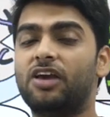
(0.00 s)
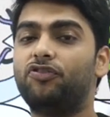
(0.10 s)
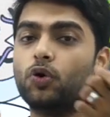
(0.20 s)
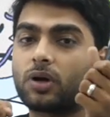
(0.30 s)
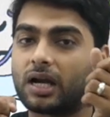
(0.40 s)

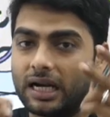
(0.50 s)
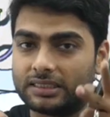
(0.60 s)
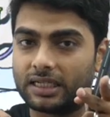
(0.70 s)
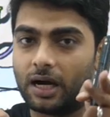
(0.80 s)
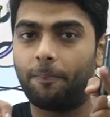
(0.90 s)
If you
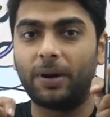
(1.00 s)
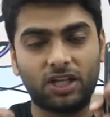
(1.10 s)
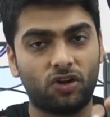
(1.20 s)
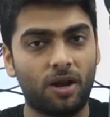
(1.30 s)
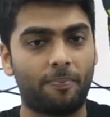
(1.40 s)
cut a
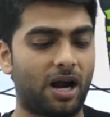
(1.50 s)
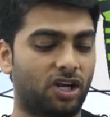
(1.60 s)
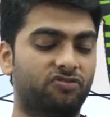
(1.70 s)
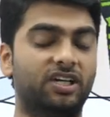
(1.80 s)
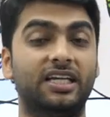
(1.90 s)
particular
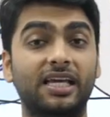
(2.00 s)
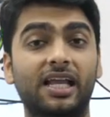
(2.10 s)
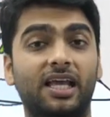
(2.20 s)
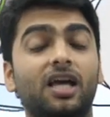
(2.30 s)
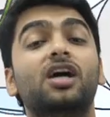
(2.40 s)
part of the
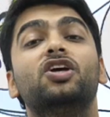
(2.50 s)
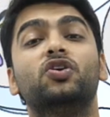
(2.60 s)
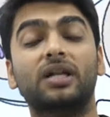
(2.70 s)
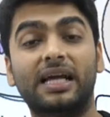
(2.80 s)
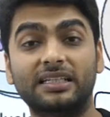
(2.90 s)
DNA,
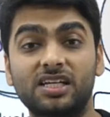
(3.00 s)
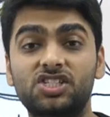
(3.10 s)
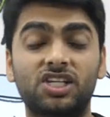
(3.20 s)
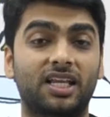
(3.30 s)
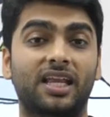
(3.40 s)
you'll get the
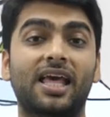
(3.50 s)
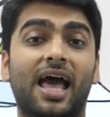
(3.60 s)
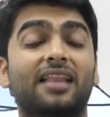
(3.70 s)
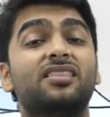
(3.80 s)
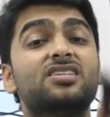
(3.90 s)
gene.
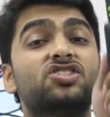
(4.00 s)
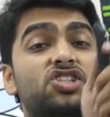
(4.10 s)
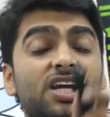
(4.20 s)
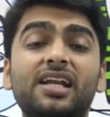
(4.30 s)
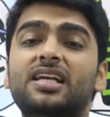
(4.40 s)
And this
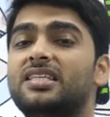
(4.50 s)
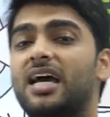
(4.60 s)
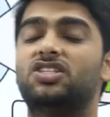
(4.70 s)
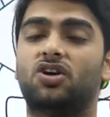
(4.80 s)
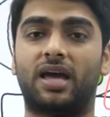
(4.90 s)
gene
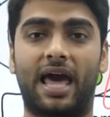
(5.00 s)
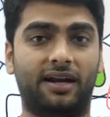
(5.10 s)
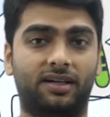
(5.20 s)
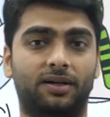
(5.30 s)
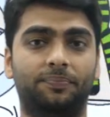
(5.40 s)
decides your
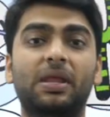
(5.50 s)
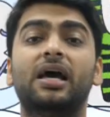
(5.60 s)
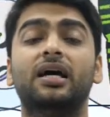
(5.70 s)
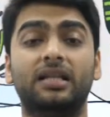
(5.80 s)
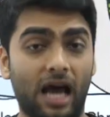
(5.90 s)
character.
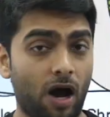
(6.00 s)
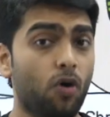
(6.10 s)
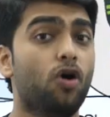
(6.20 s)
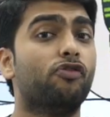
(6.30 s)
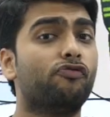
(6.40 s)

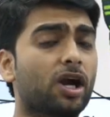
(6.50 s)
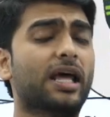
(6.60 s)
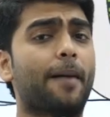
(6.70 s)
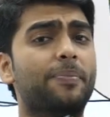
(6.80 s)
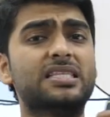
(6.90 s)
Now, what
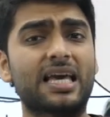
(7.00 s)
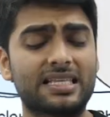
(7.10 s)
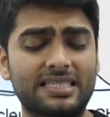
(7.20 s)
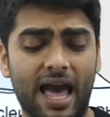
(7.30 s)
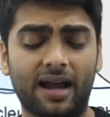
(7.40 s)
happens
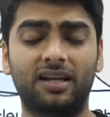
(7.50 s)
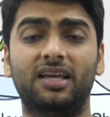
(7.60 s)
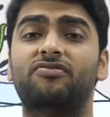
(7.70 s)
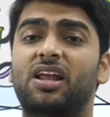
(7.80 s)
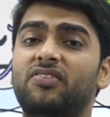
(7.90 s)

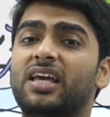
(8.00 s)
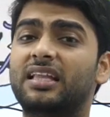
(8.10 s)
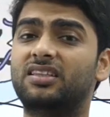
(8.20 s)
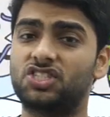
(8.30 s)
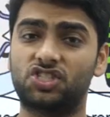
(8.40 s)
exactly when we
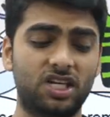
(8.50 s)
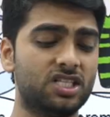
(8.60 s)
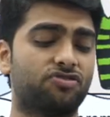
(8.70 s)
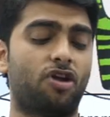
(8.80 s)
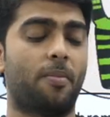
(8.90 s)
get these
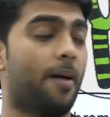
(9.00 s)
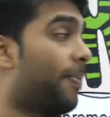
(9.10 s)
genes from our